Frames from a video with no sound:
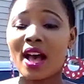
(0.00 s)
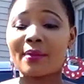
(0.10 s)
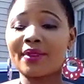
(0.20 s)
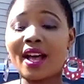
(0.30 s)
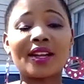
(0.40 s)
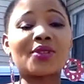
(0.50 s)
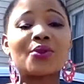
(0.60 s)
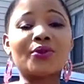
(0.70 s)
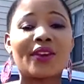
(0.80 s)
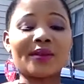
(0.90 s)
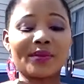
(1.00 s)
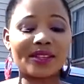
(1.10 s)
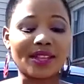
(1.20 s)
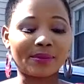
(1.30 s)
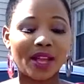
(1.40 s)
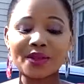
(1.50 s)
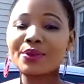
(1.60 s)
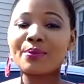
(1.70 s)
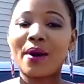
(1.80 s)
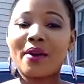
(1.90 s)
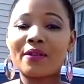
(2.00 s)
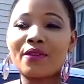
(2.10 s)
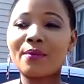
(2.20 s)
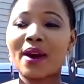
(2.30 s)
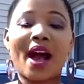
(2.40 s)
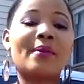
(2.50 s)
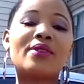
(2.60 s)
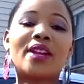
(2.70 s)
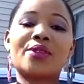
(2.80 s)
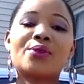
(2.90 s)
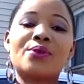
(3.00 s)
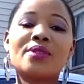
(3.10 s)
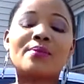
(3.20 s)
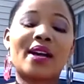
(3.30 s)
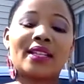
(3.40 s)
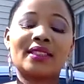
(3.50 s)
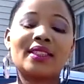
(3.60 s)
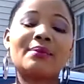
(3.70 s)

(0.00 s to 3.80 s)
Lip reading: I'm not too famous, I'm not too powerful, but I'm gonna use my